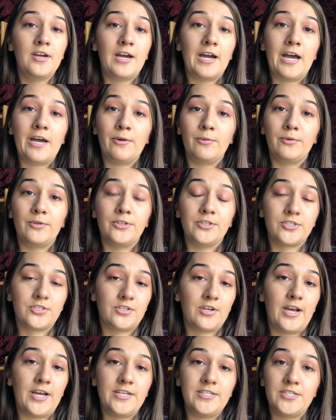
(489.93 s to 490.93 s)
I will
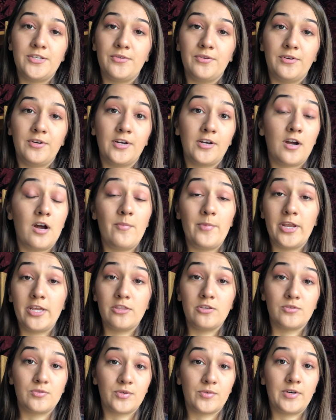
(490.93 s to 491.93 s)
try to
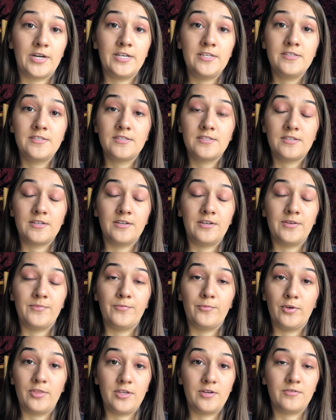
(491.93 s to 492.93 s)
accommodate those requests
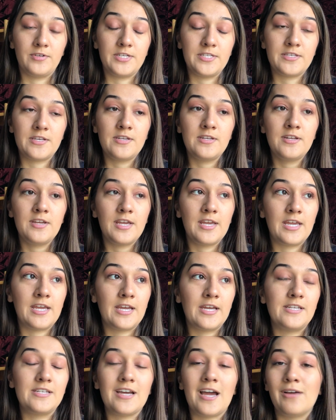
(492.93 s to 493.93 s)
within reason,
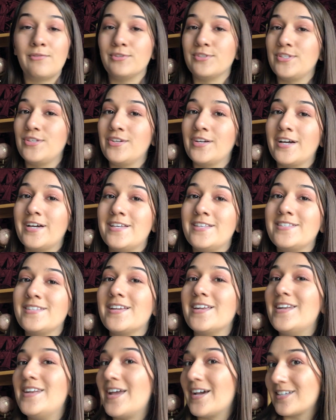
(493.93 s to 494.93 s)
and I will see you guys
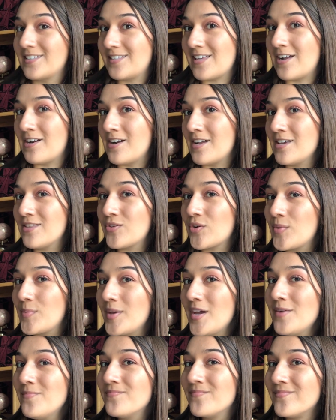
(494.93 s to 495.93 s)
next Saturday at 3
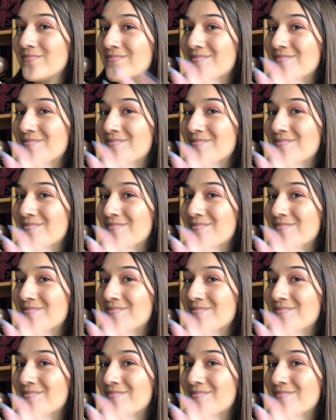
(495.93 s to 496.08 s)
p.m.